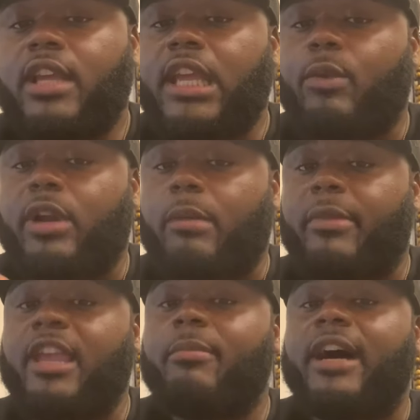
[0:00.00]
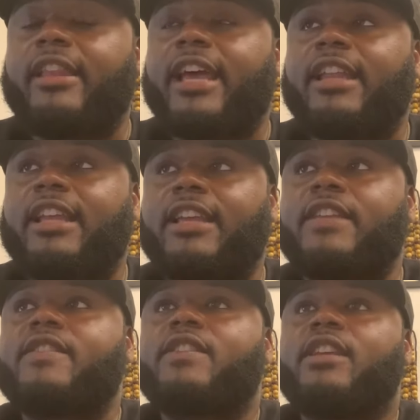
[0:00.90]
and what I mean by that
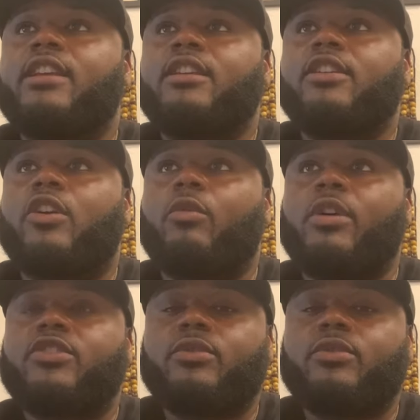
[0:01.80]
is, once